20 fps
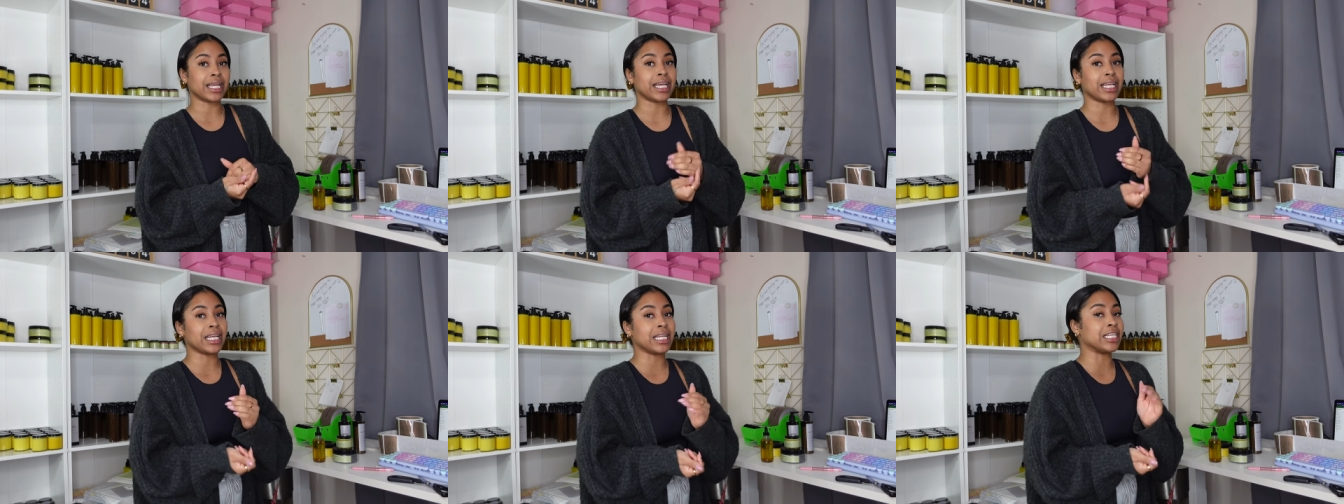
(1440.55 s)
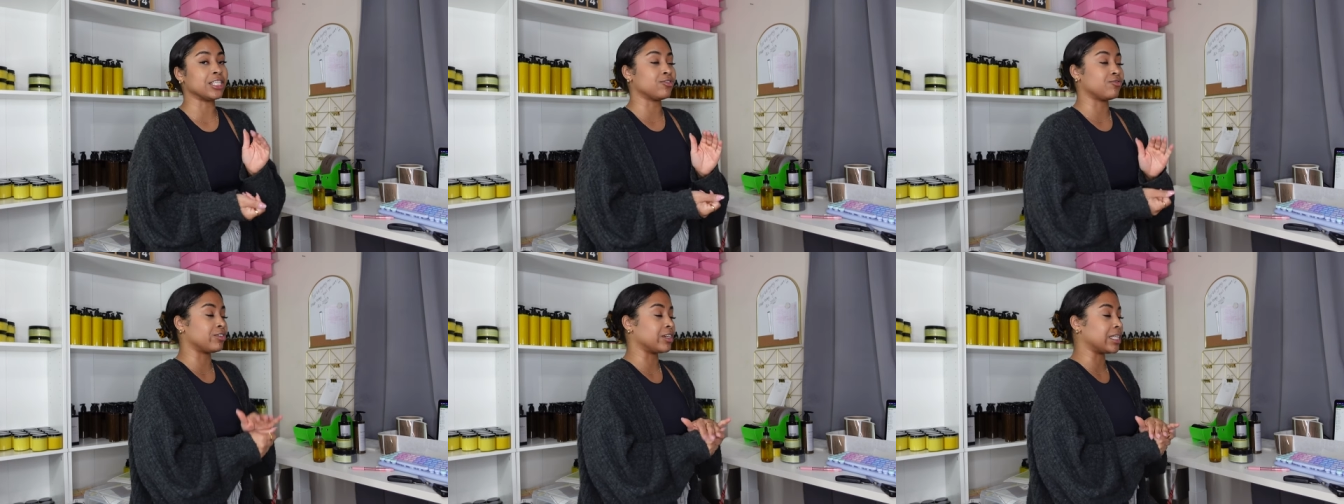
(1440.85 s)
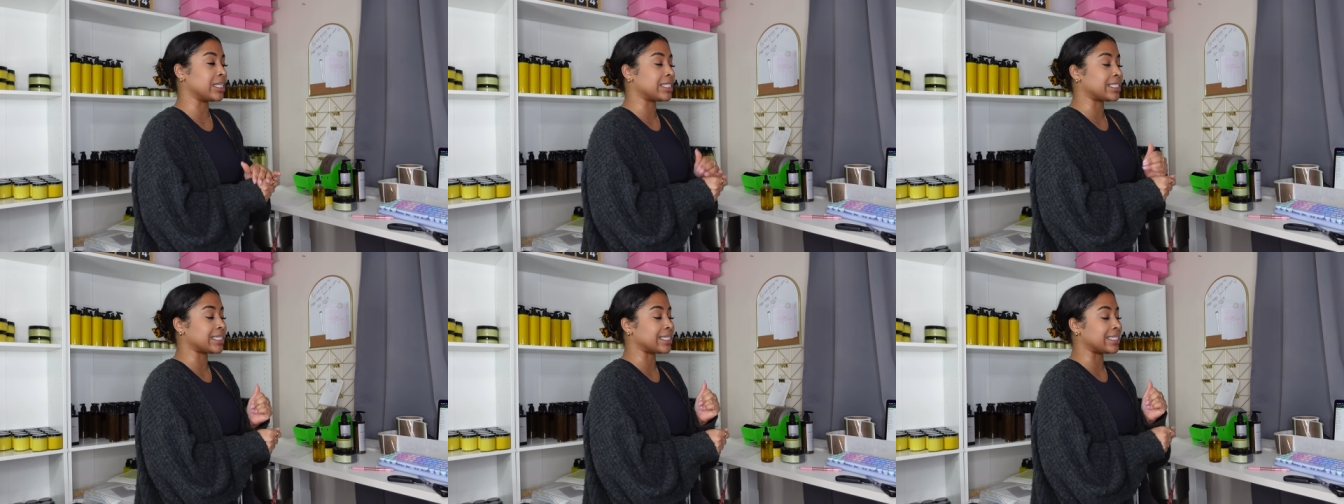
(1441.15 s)
It is
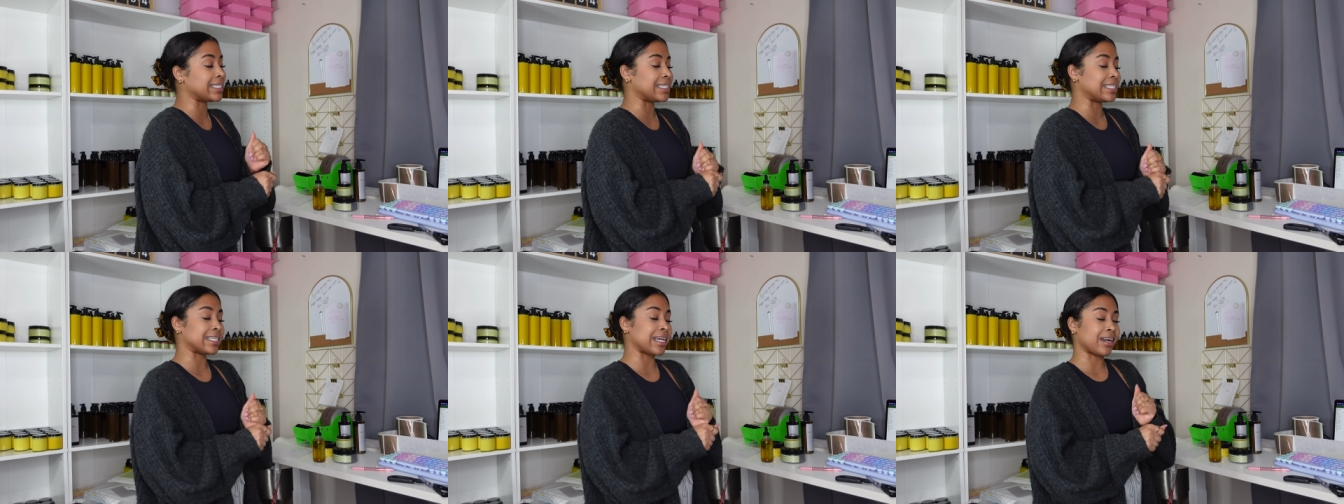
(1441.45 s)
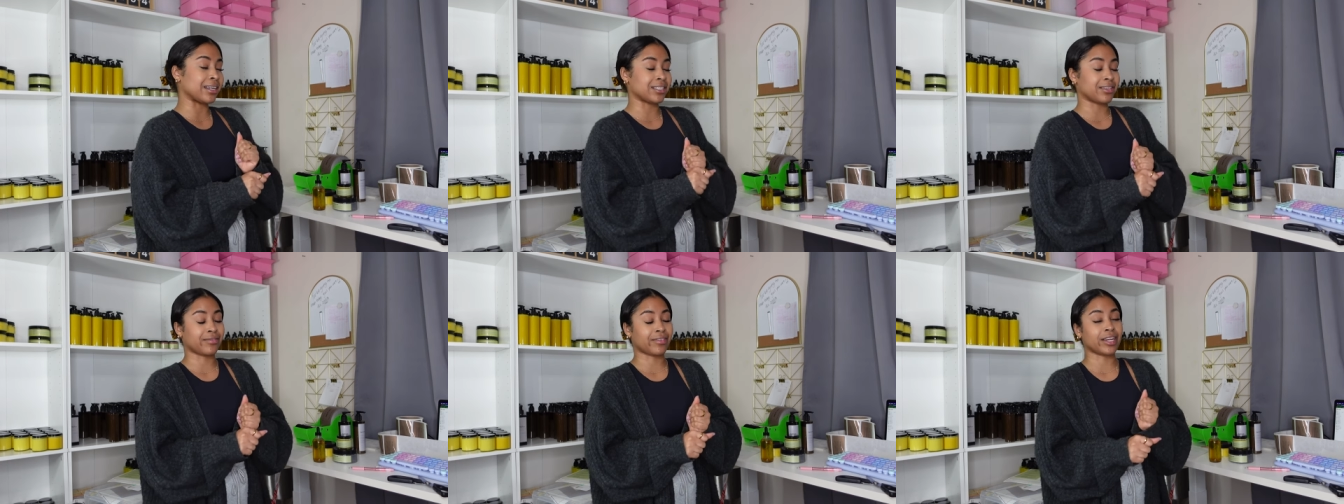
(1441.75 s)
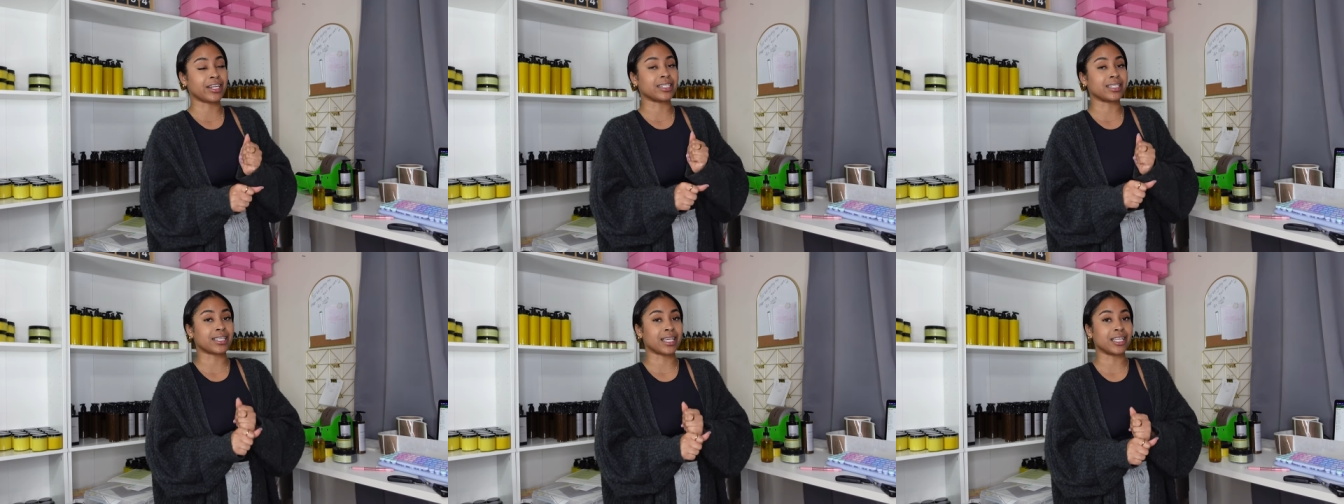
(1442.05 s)
really to detoxify
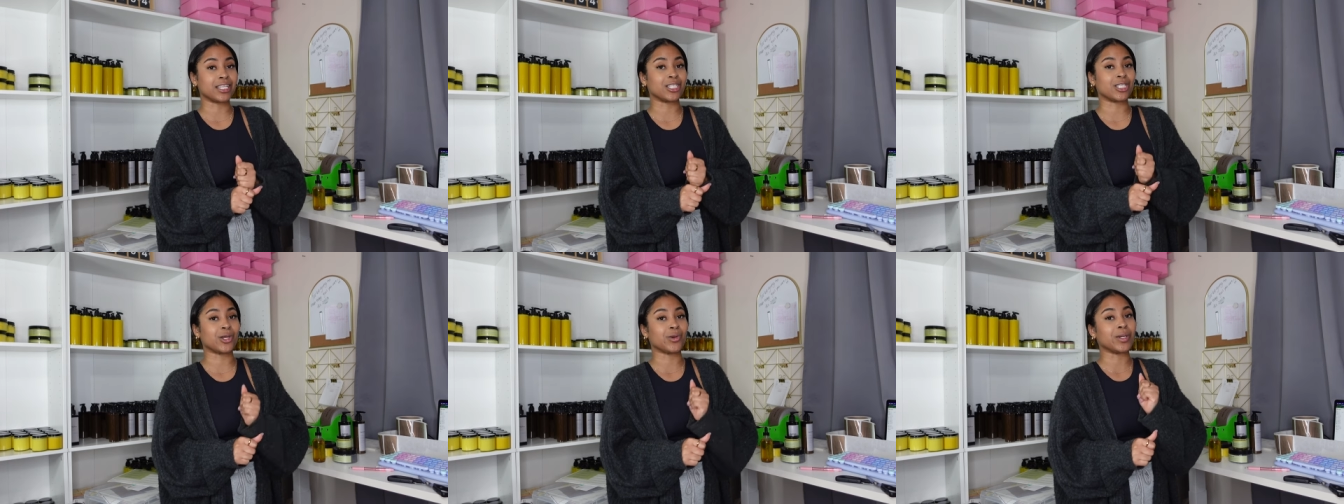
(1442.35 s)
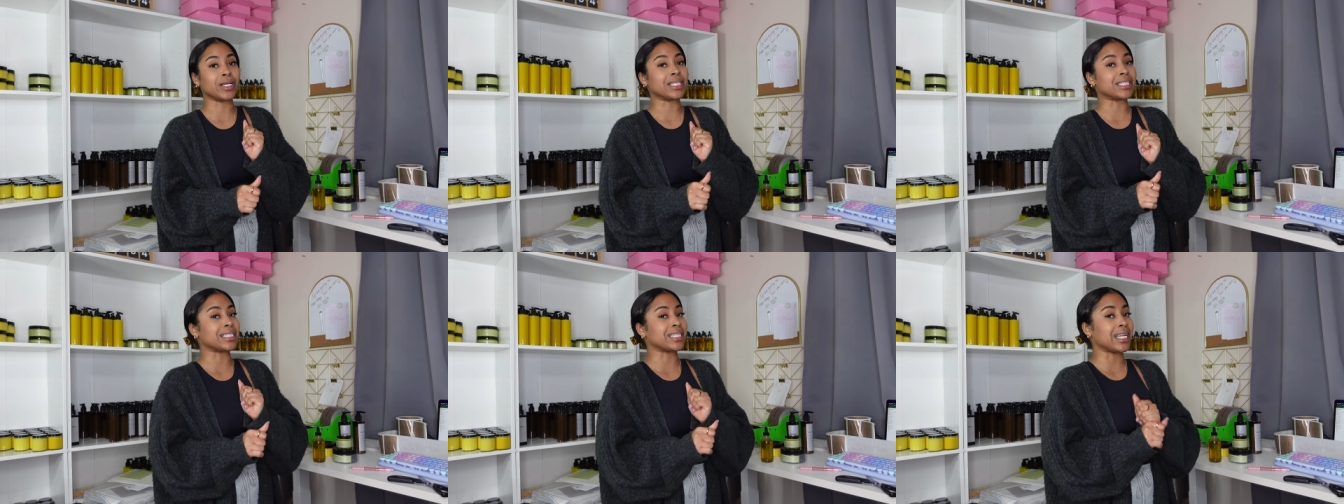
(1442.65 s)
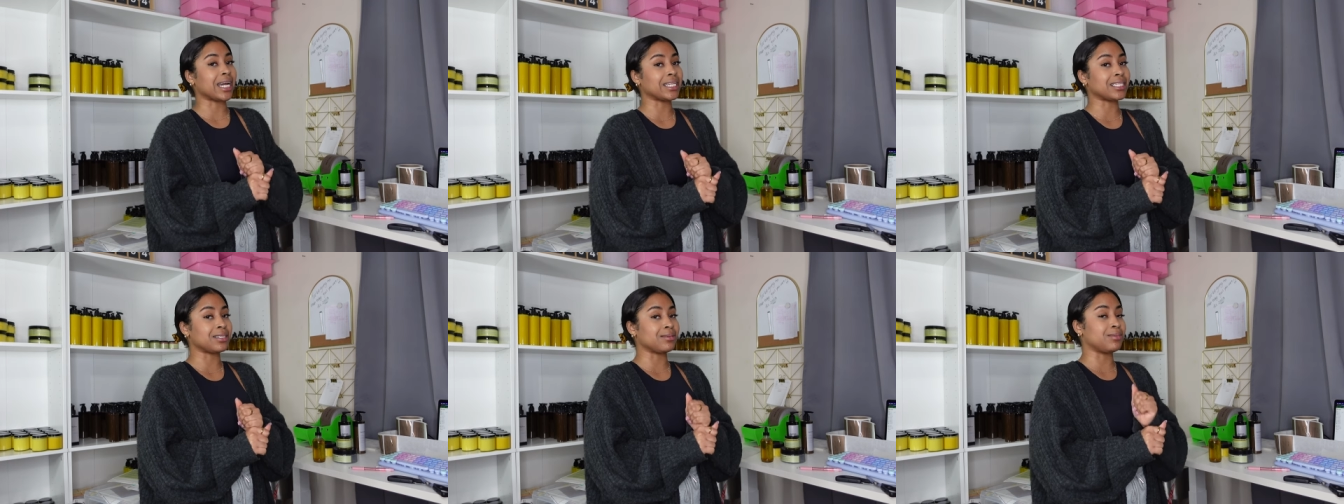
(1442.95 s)
your skin, so it's
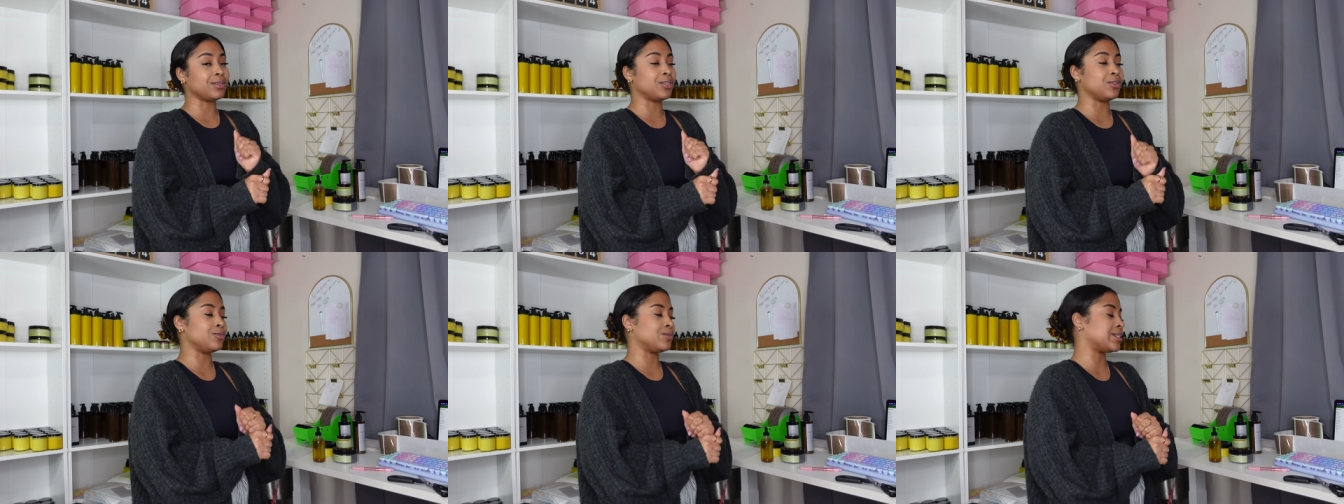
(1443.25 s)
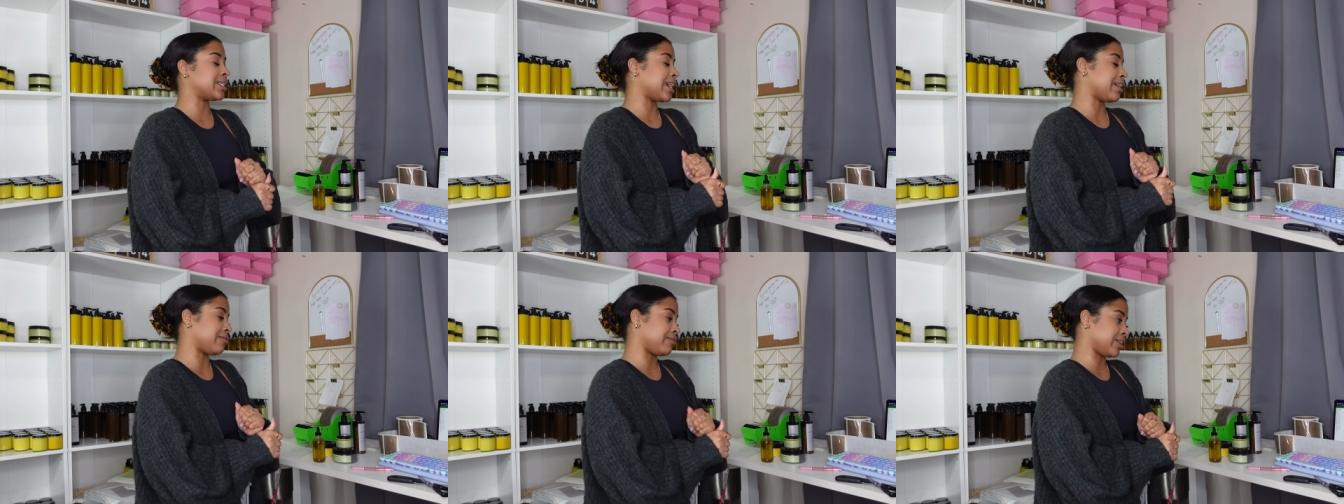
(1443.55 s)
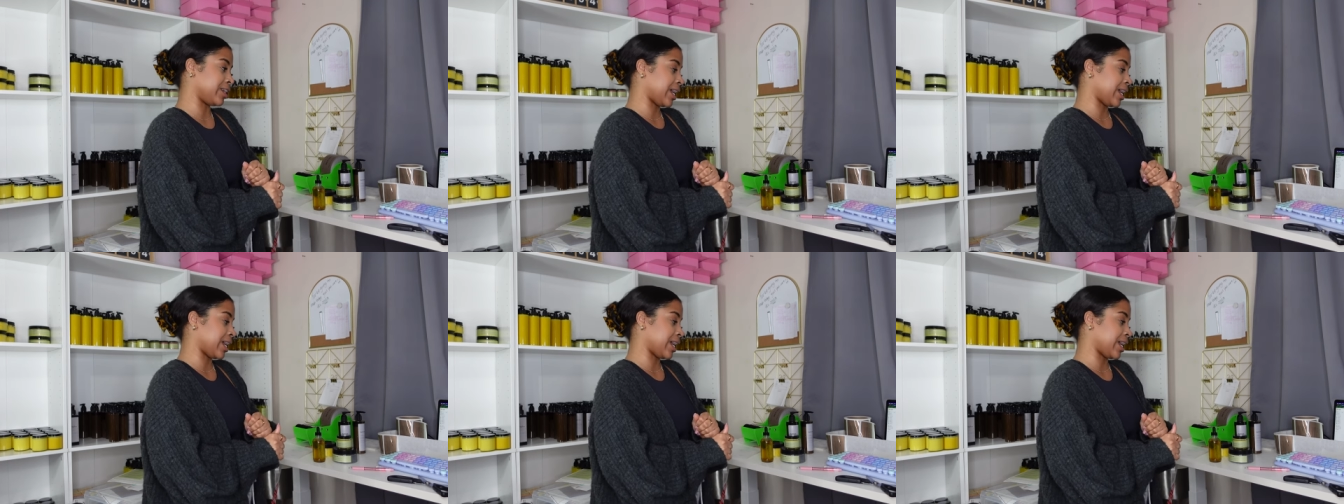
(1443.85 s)
not to be used every